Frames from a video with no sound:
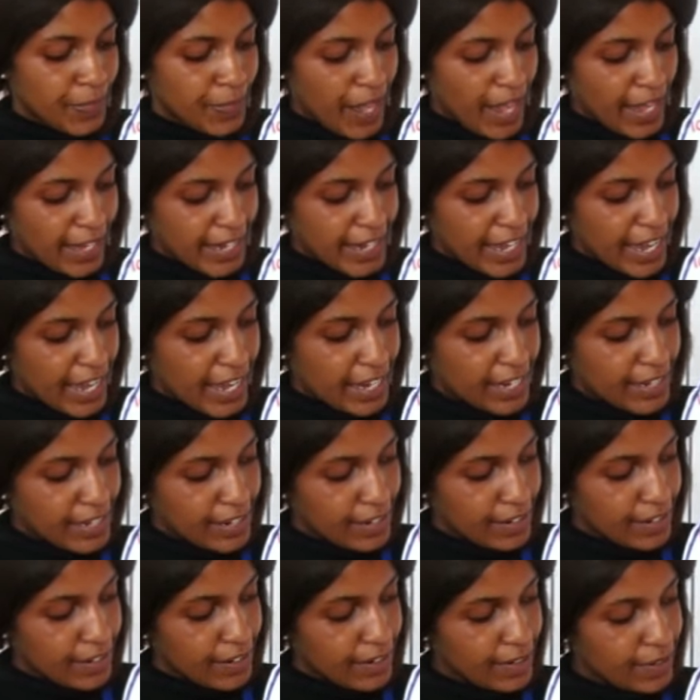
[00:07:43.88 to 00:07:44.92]

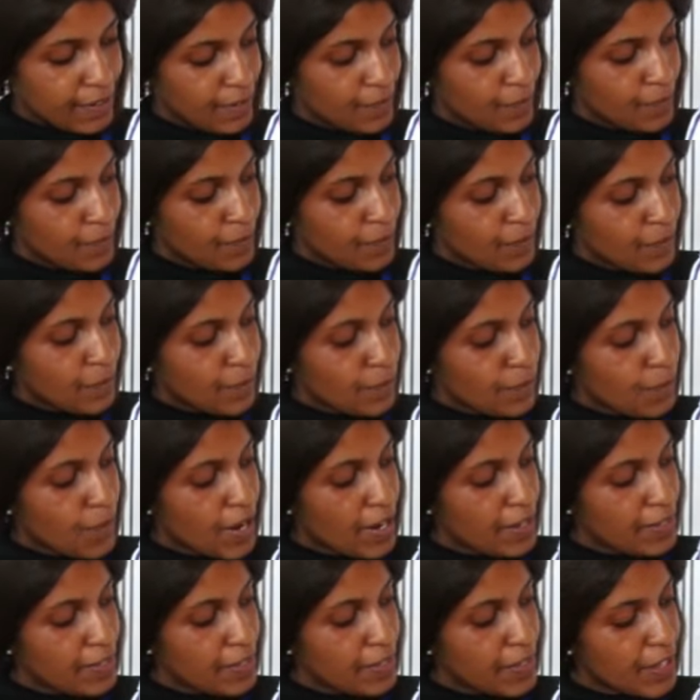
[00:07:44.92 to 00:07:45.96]
Again,
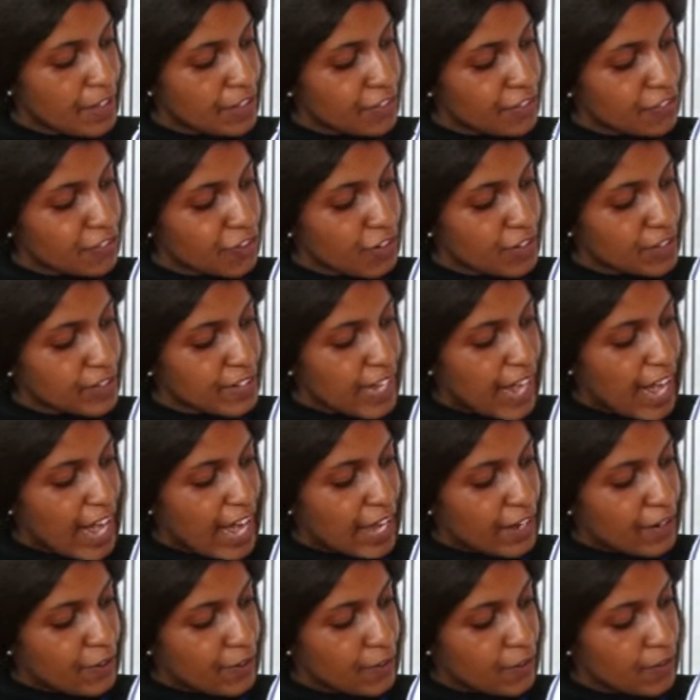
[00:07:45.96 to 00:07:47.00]
when this short
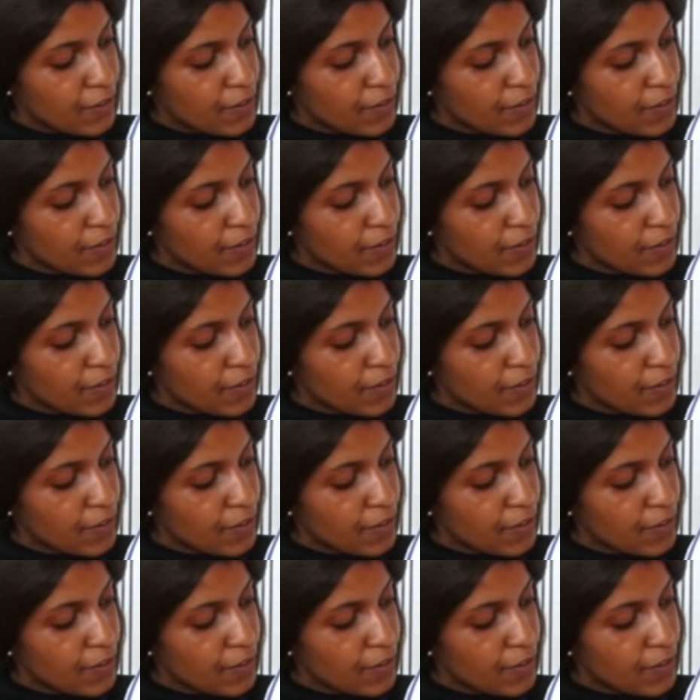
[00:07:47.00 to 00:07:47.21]
arrow,